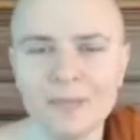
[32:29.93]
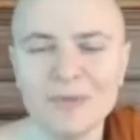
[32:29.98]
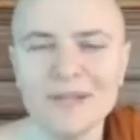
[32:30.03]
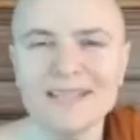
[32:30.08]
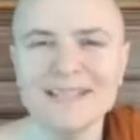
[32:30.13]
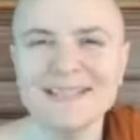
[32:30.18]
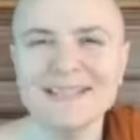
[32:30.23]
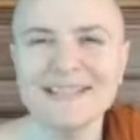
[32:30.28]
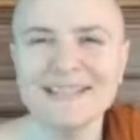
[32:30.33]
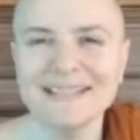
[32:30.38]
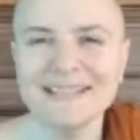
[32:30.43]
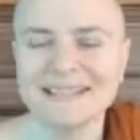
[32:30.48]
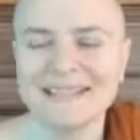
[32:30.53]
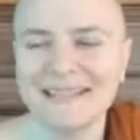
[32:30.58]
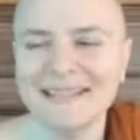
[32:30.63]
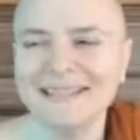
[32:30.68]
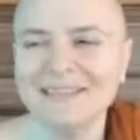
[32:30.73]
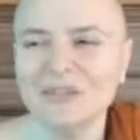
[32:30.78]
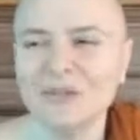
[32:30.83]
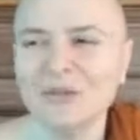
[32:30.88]
but it's
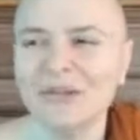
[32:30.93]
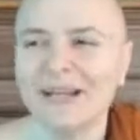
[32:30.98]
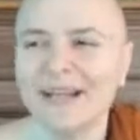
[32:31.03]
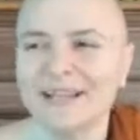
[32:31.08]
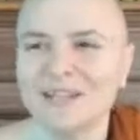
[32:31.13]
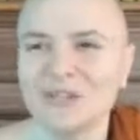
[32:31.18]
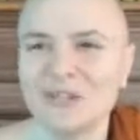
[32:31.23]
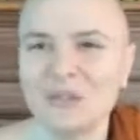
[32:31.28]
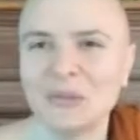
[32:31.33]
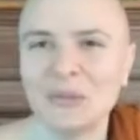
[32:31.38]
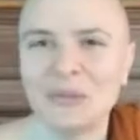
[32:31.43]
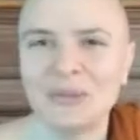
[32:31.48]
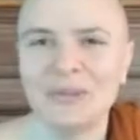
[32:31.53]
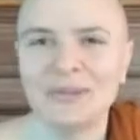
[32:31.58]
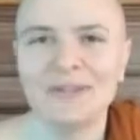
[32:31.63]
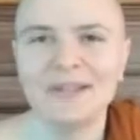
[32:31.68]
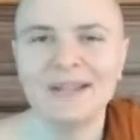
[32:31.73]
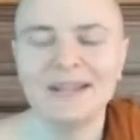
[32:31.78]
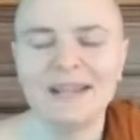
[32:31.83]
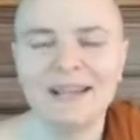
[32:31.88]
this
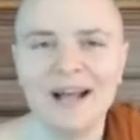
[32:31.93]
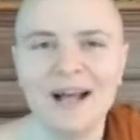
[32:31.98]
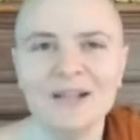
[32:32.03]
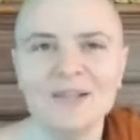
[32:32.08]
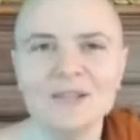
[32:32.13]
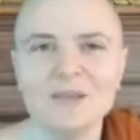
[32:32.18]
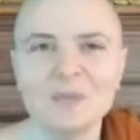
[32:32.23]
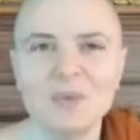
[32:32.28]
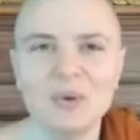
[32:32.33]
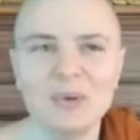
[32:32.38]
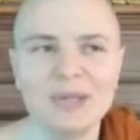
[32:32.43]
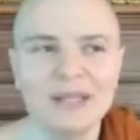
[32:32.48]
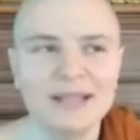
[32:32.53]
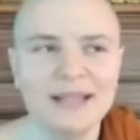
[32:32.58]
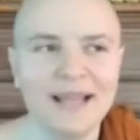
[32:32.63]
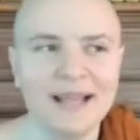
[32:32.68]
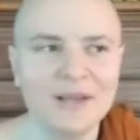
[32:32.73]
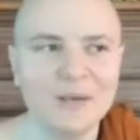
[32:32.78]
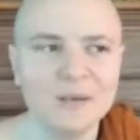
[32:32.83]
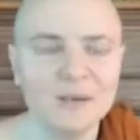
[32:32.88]
international
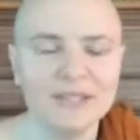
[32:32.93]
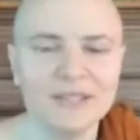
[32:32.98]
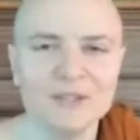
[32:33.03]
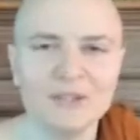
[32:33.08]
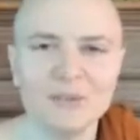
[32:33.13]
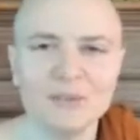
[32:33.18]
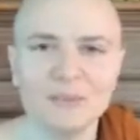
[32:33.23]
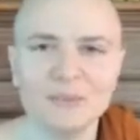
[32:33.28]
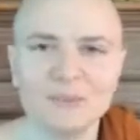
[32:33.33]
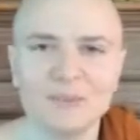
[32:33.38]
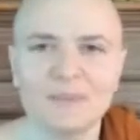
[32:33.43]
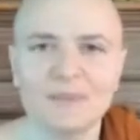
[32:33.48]
unspoken language.